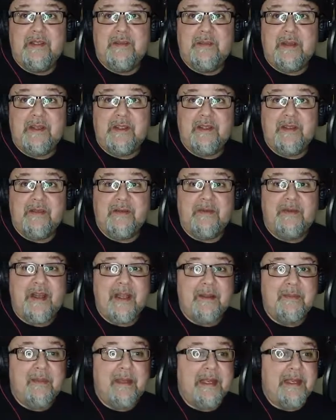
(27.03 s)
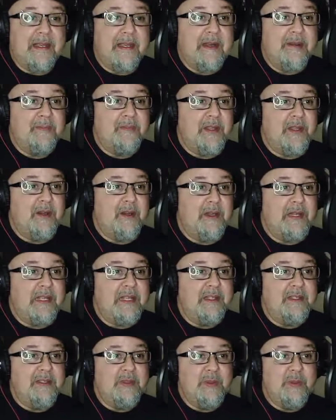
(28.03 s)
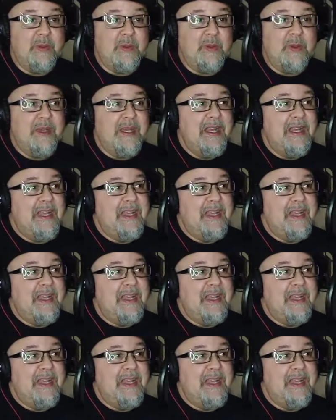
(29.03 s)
special effect makeup, that are into